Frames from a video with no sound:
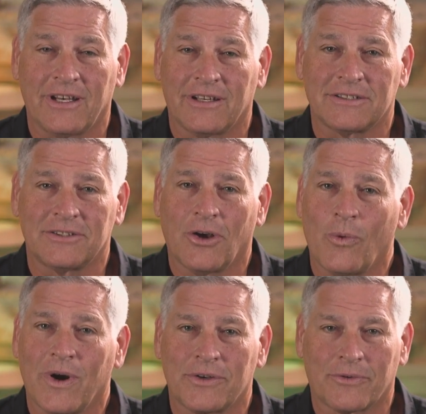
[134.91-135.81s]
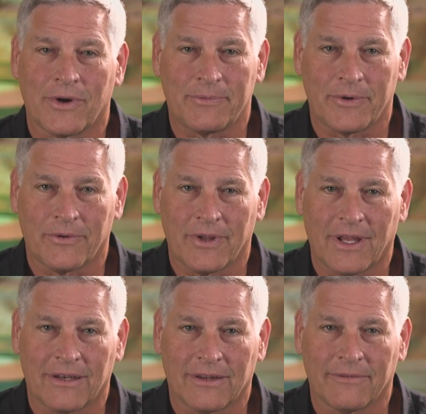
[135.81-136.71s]
There's nowhere in Scripture
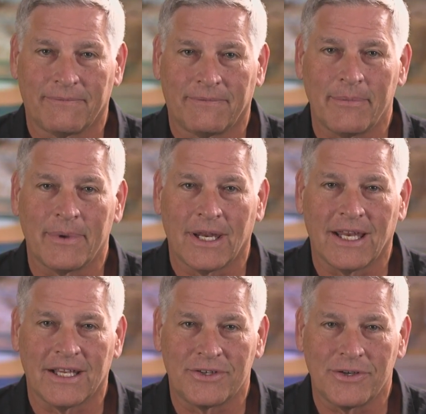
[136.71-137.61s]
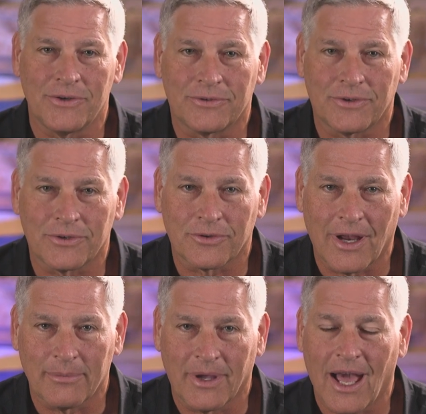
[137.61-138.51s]
that the feminine is used to
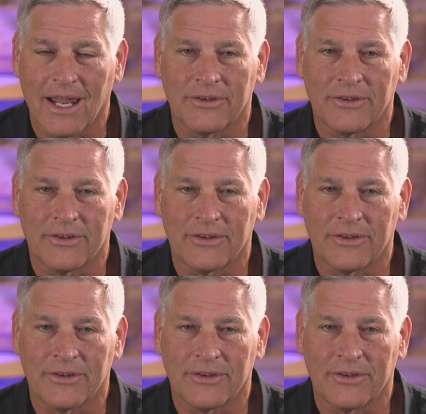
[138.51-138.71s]
describe God.